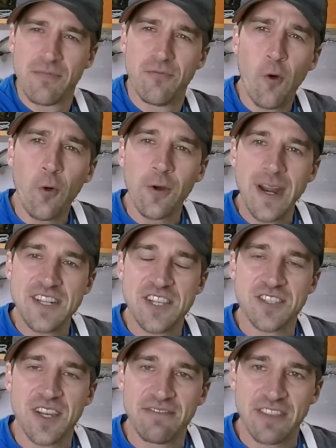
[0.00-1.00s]
4
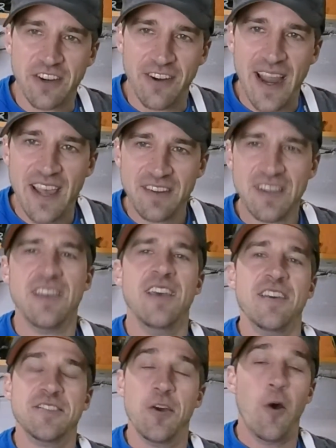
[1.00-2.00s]
inches off the ground,
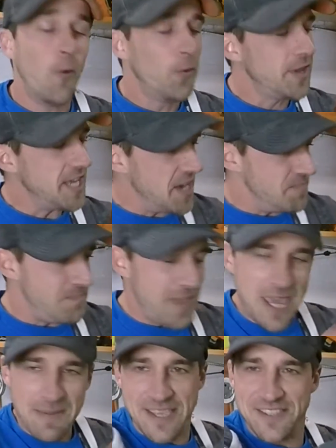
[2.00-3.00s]
so only a
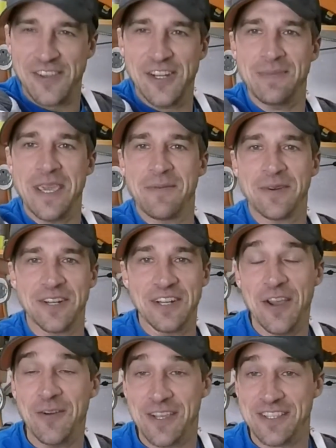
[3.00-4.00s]
baby's going to be able to
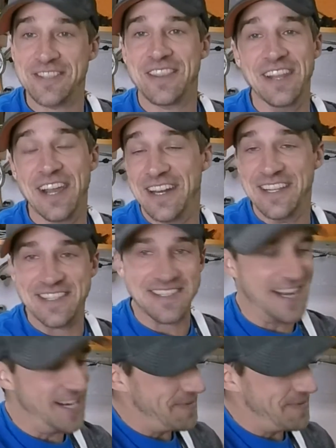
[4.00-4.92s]
notice that I didn't stain the